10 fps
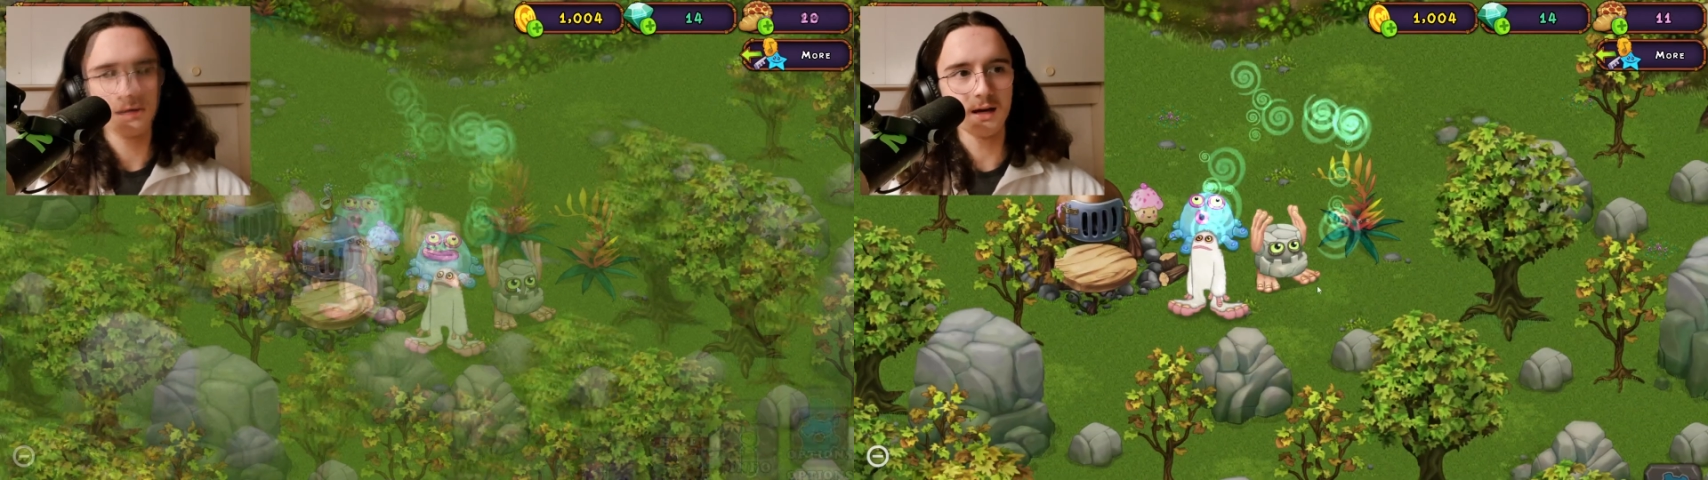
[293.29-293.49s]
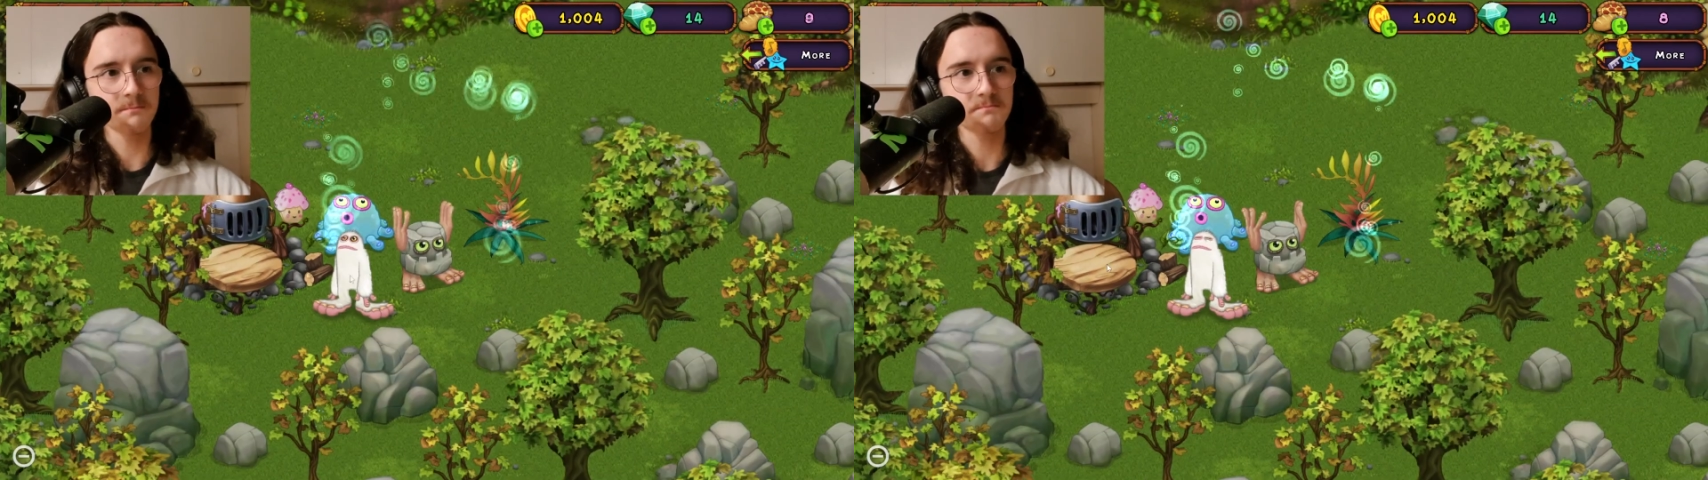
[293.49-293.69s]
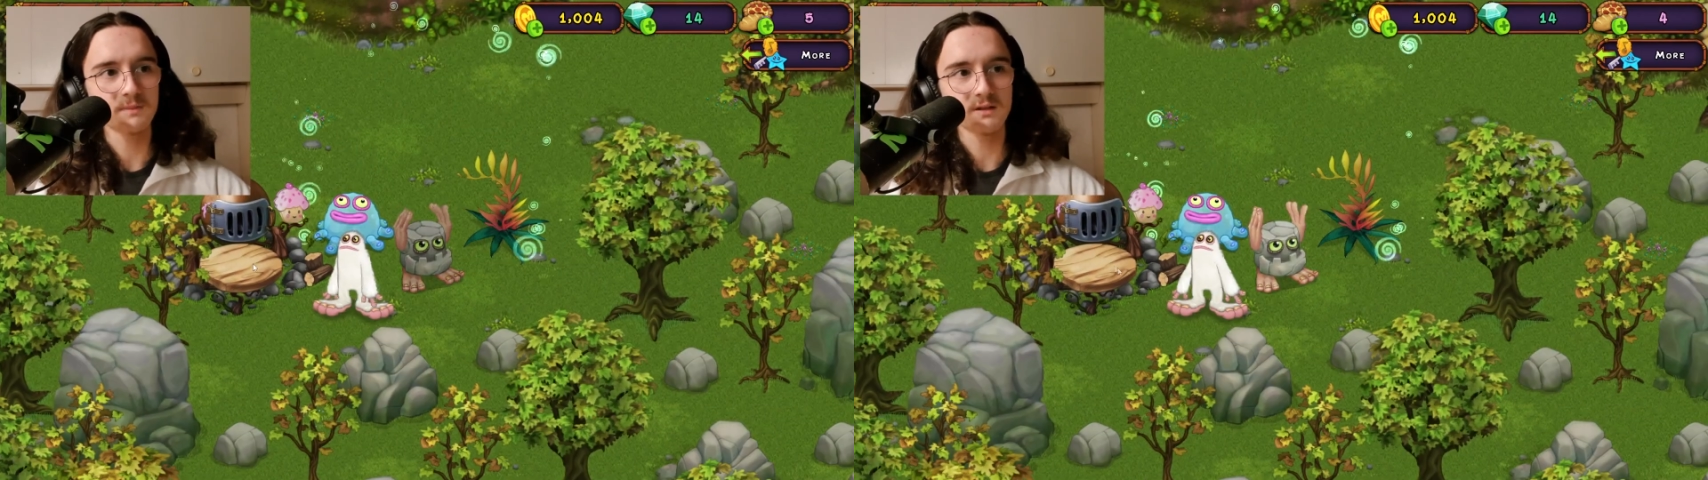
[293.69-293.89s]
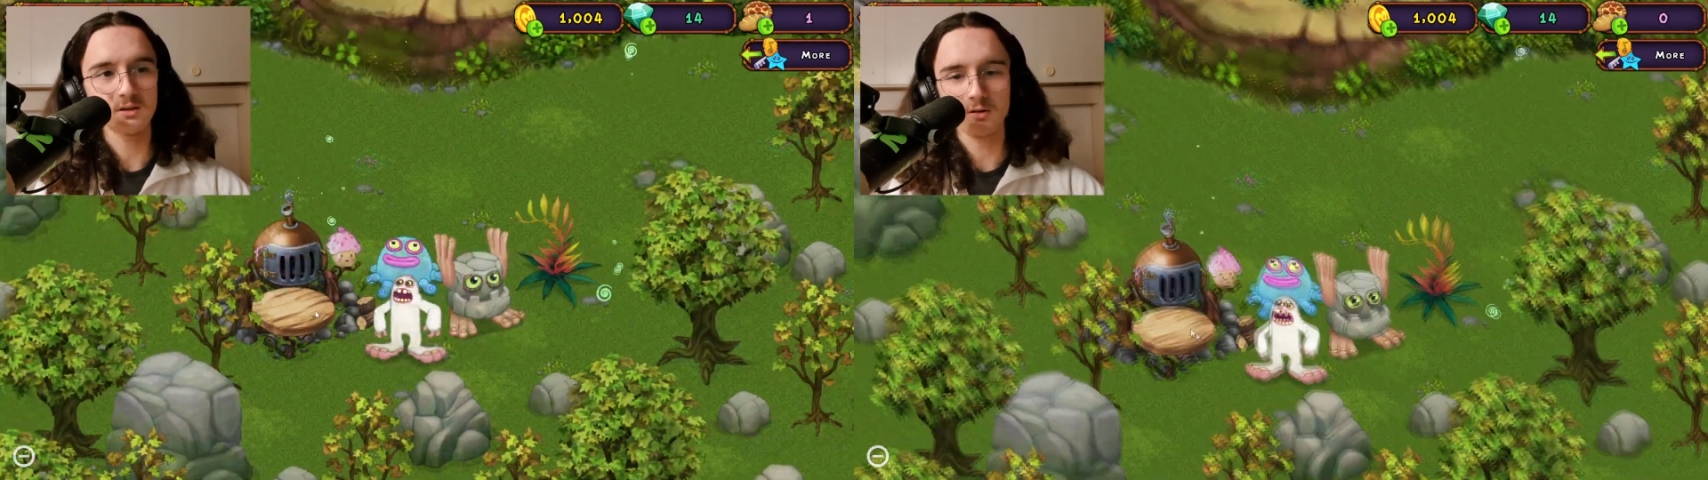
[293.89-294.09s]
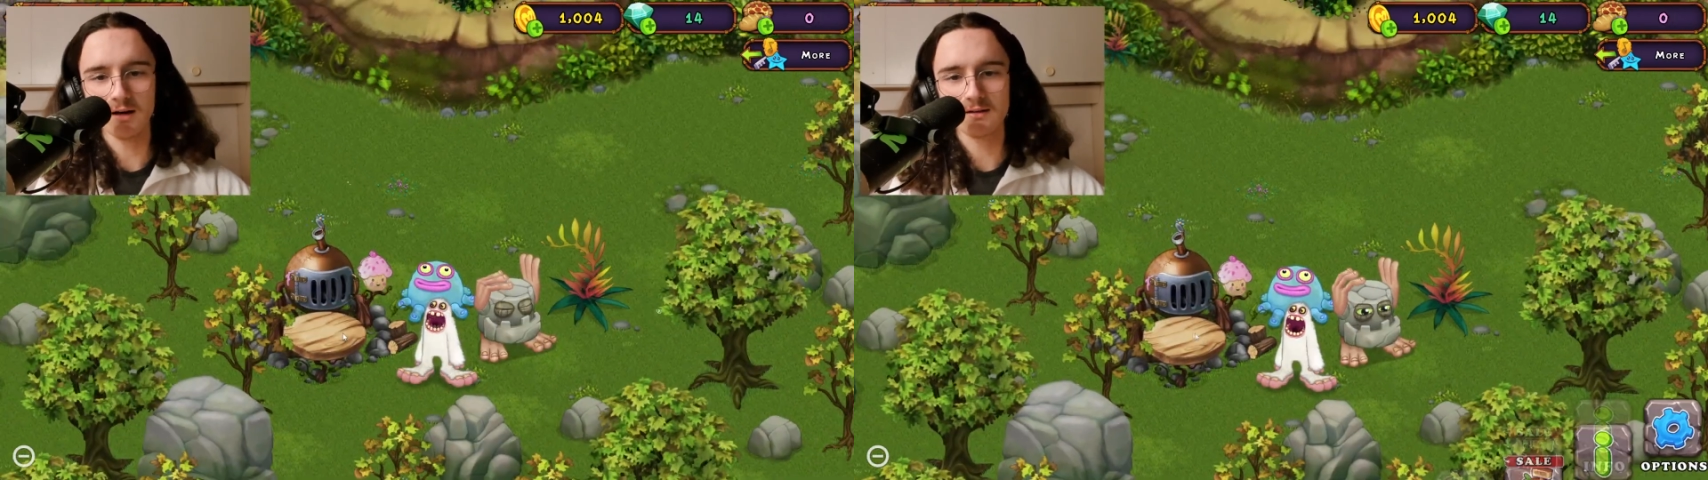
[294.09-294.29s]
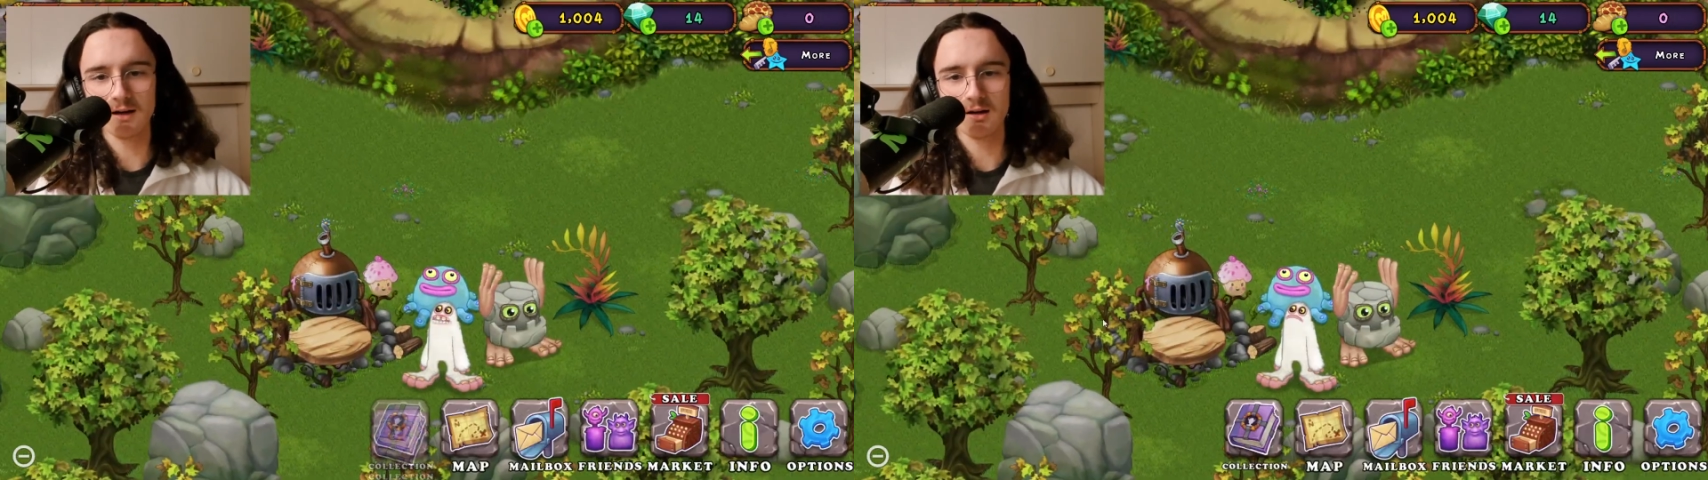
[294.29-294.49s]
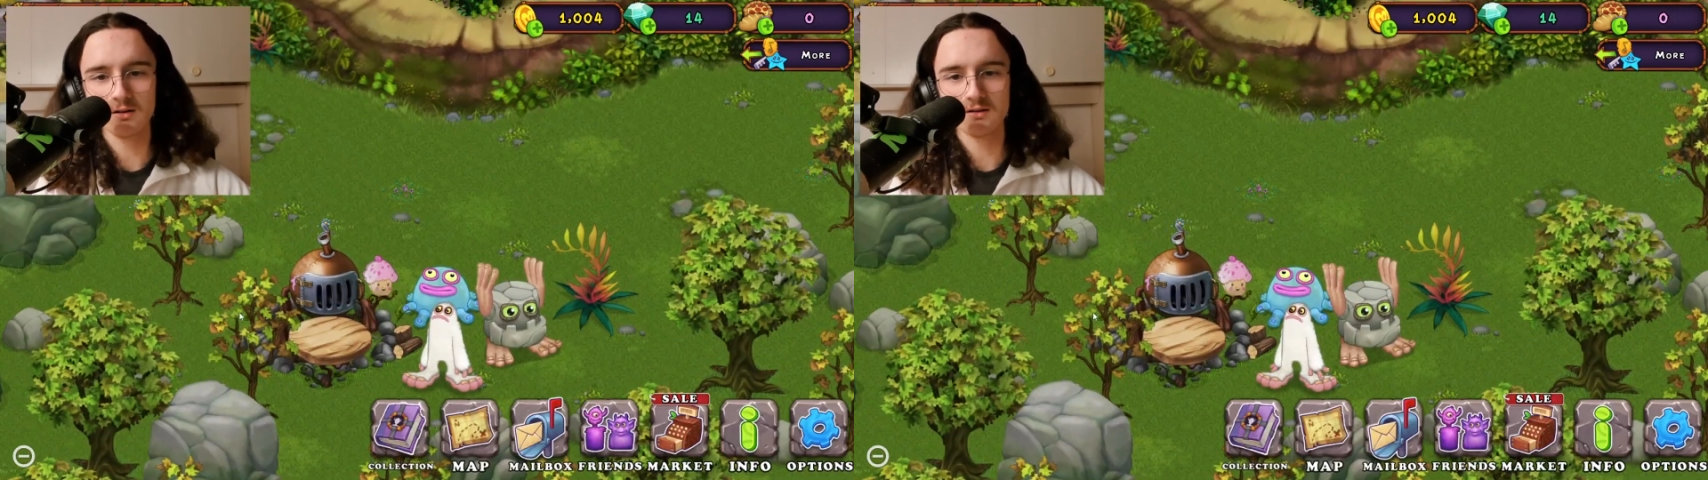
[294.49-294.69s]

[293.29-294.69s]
Yep, that's correct. I